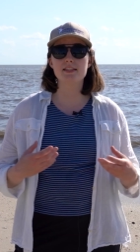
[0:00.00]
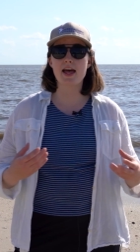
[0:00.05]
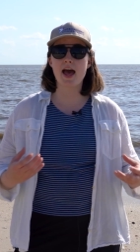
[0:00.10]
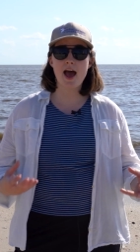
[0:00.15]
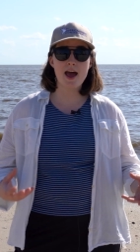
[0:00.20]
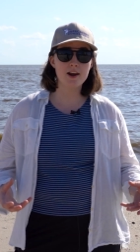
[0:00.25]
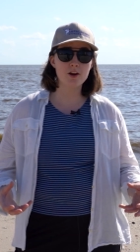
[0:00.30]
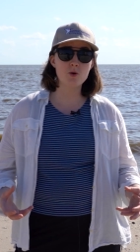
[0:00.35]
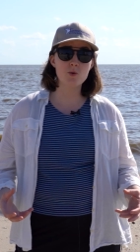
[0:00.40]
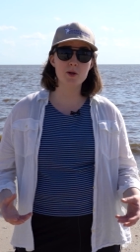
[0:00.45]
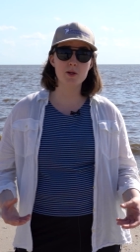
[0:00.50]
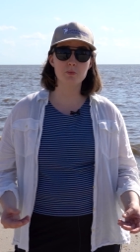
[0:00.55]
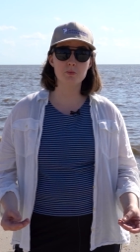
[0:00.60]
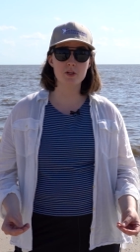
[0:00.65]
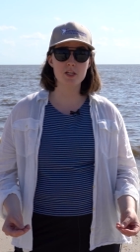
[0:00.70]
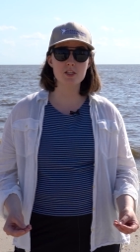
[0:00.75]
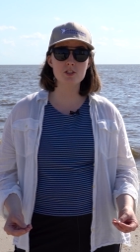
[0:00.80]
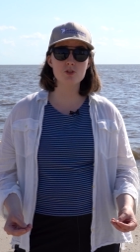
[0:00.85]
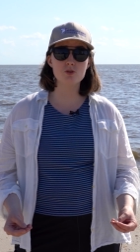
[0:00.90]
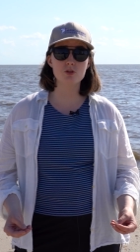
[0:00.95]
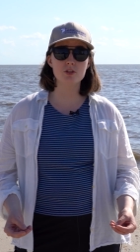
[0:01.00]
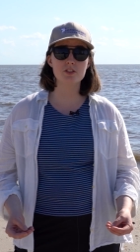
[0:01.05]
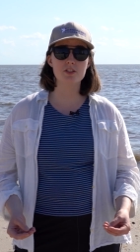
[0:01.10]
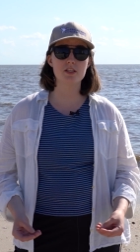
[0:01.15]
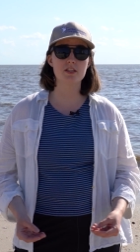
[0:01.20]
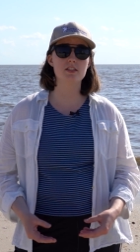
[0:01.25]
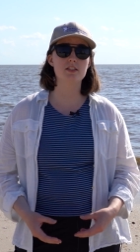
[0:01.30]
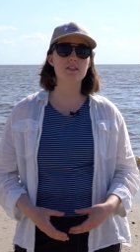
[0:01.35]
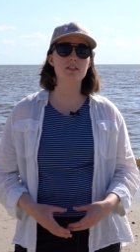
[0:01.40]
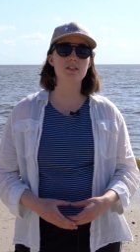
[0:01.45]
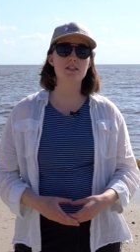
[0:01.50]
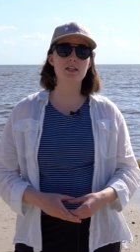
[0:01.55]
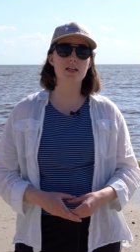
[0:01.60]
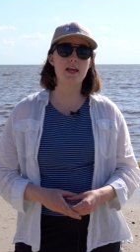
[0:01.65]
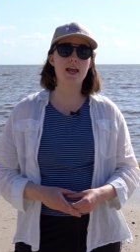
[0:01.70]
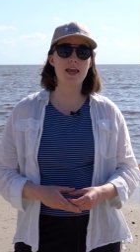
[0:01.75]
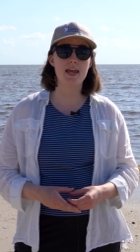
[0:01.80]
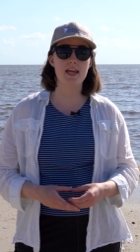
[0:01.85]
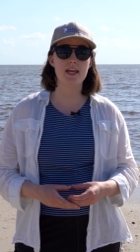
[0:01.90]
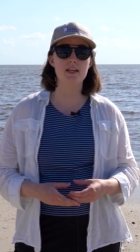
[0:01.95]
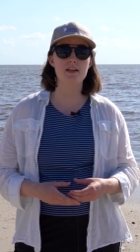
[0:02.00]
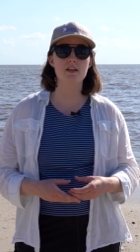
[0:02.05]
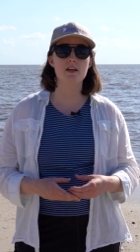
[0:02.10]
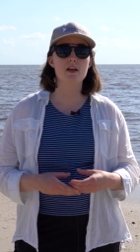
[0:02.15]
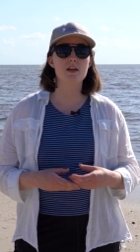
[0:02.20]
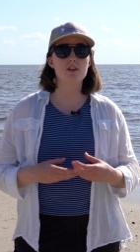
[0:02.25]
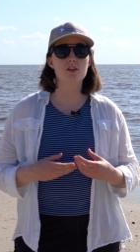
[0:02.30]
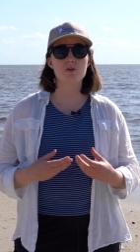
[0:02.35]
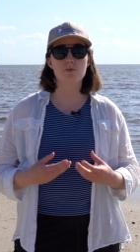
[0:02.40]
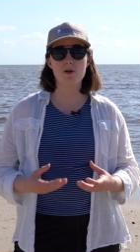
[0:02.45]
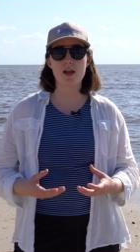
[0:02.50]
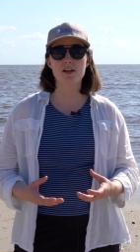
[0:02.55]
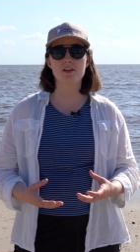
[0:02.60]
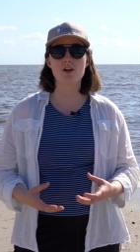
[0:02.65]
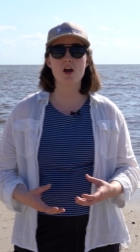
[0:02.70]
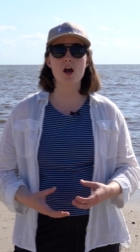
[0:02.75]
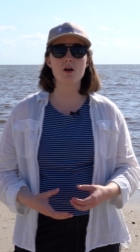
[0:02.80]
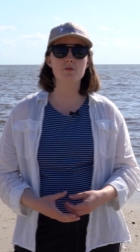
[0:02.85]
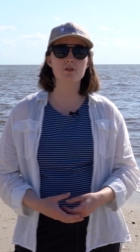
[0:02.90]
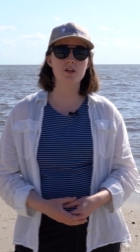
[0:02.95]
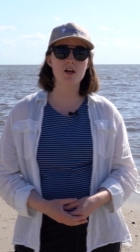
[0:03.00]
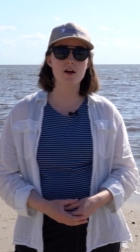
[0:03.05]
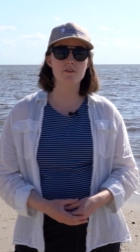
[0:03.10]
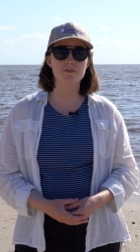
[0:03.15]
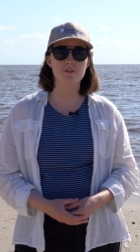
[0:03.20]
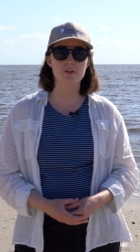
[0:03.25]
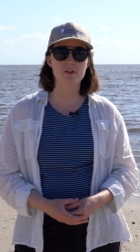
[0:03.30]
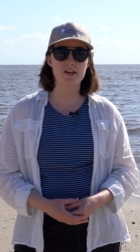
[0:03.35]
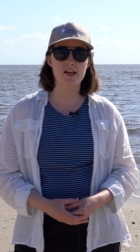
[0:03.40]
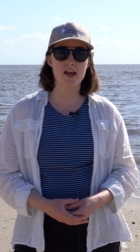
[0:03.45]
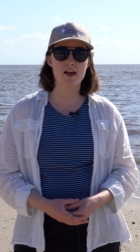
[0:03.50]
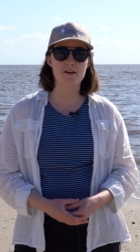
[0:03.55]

the adequate resources to aid the red knot recovery